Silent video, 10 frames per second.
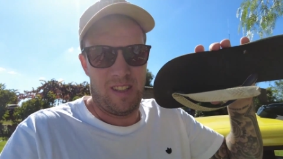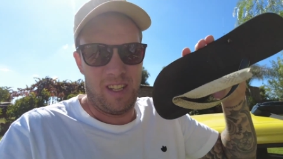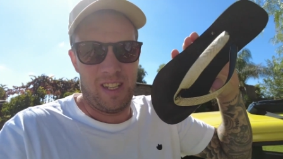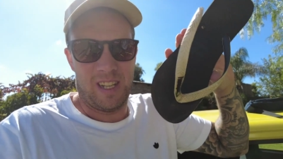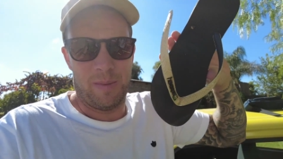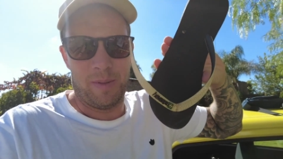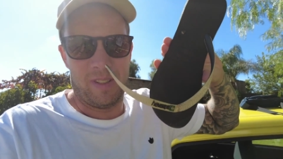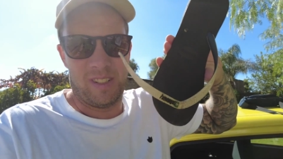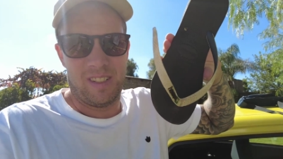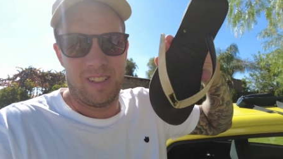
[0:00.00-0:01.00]
this
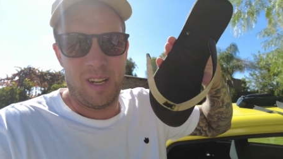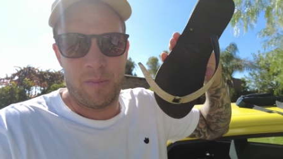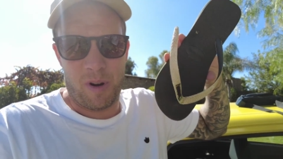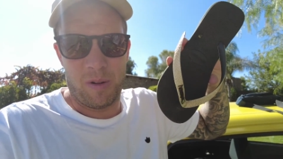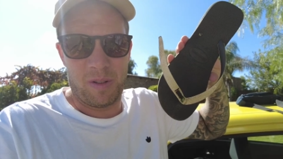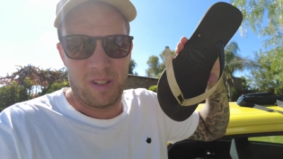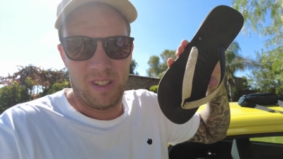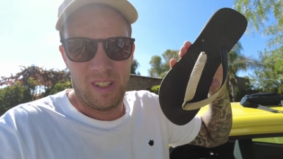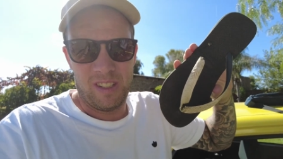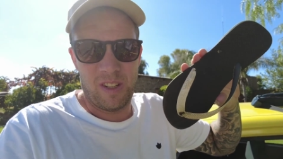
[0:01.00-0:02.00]
happened. It broke.
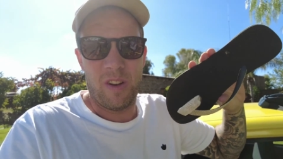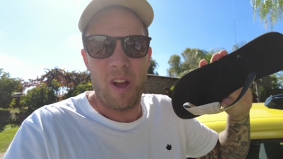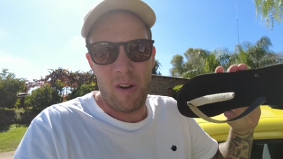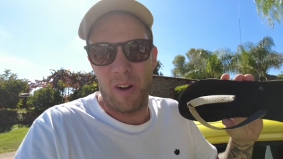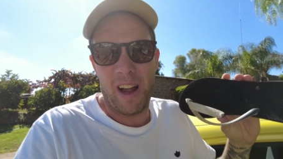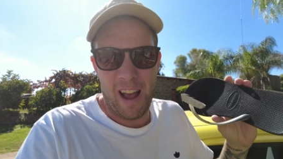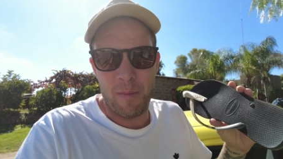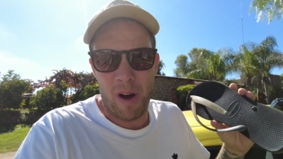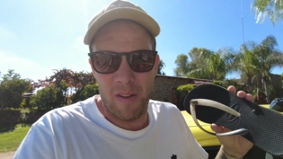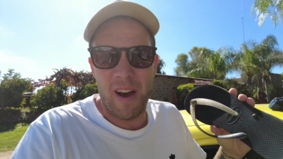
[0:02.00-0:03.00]
So I no longer have
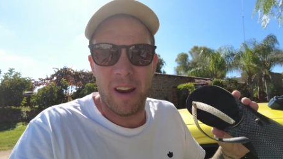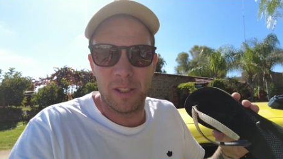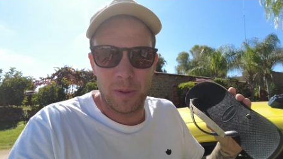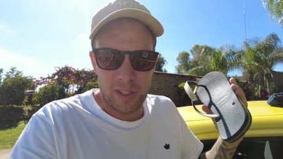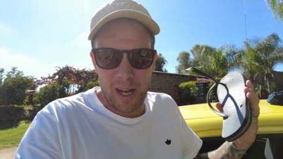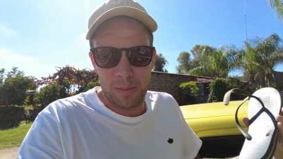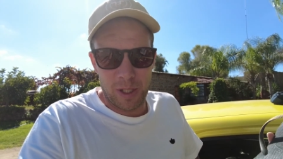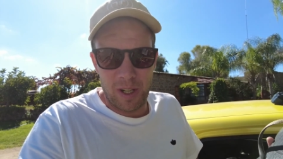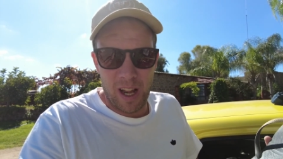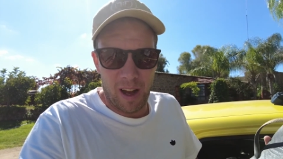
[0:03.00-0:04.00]
my Havaianas, which I
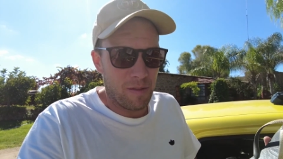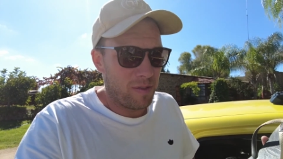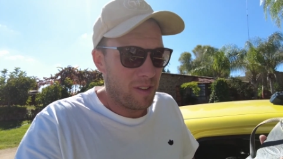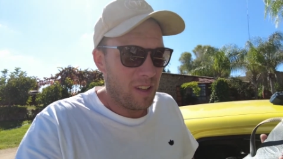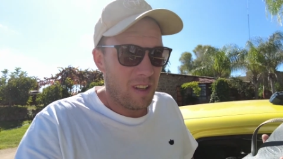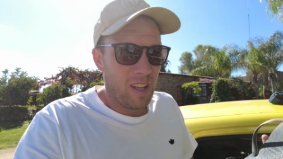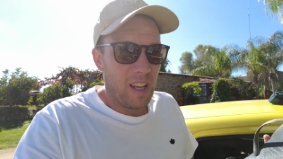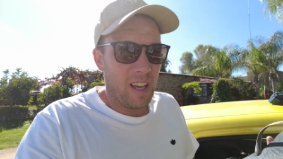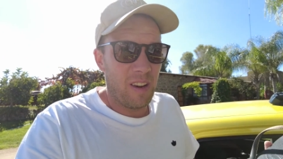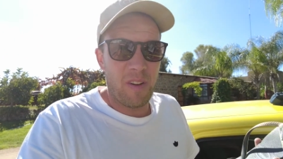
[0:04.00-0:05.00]
absolutely love,
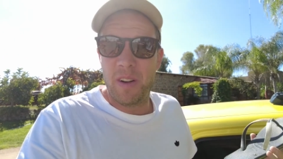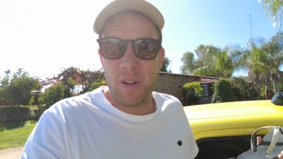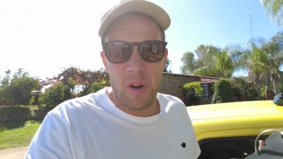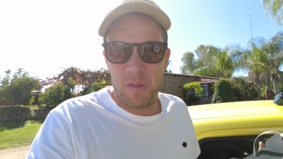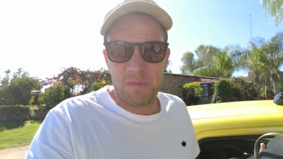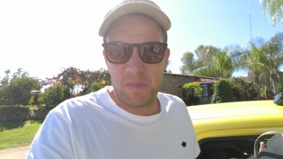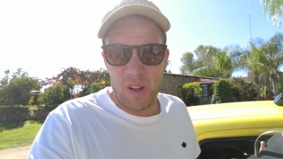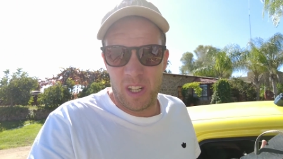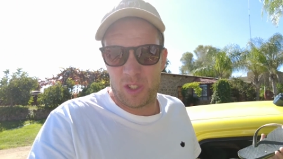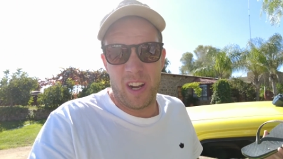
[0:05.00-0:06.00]
and I've only got
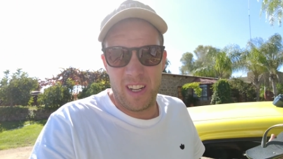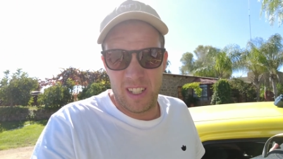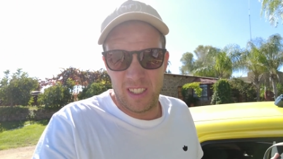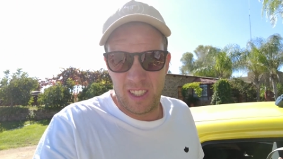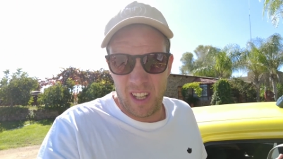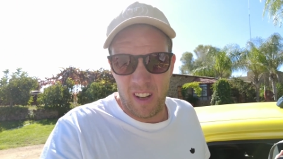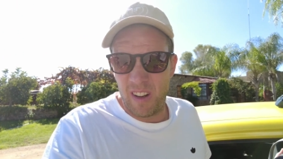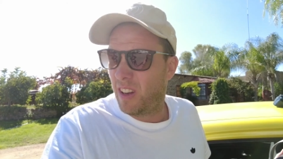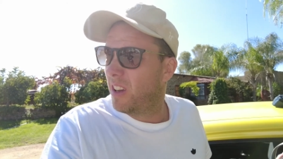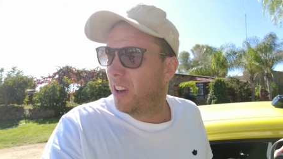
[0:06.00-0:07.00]
like trainers,
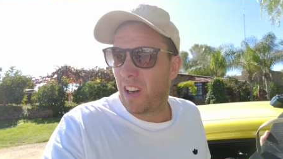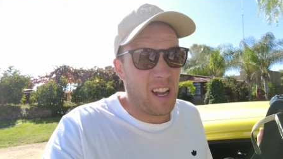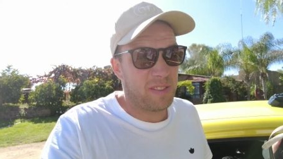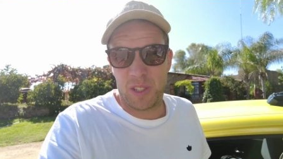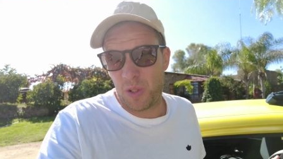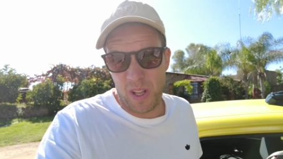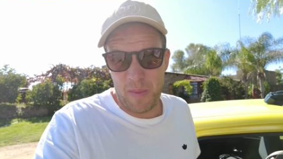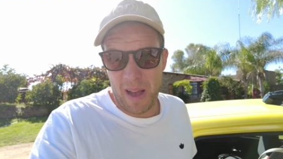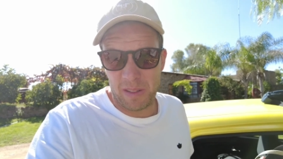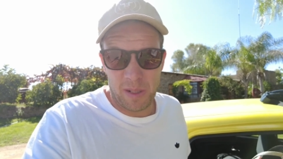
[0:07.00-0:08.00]
so I'm gonna have to sort them out